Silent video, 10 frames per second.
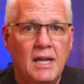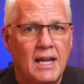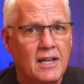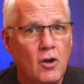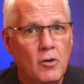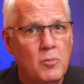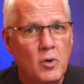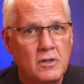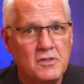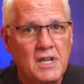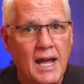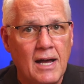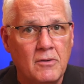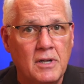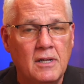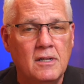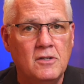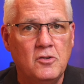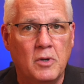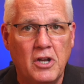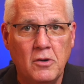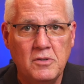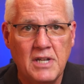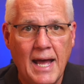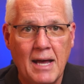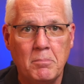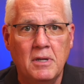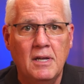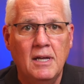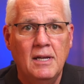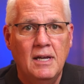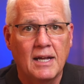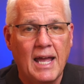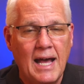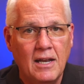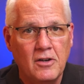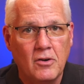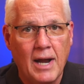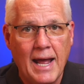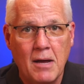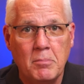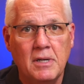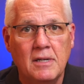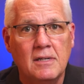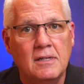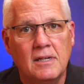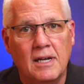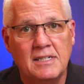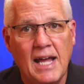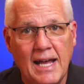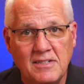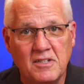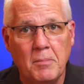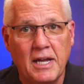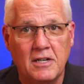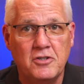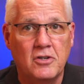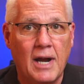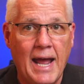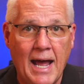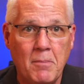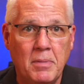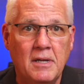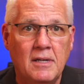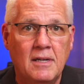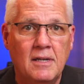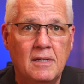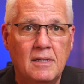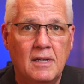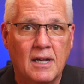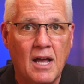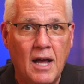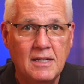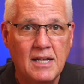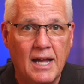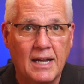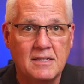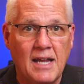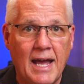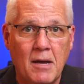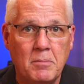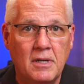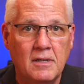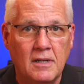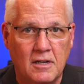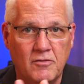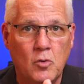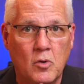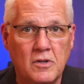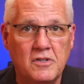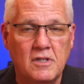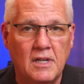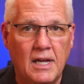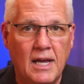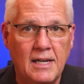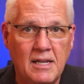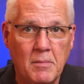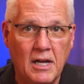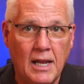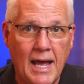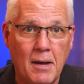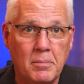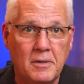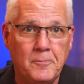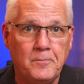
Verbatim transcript: And it all boils down to a Notes app, a Calendar app, a Task Manager app, a Contacts app, and of course, an Email app.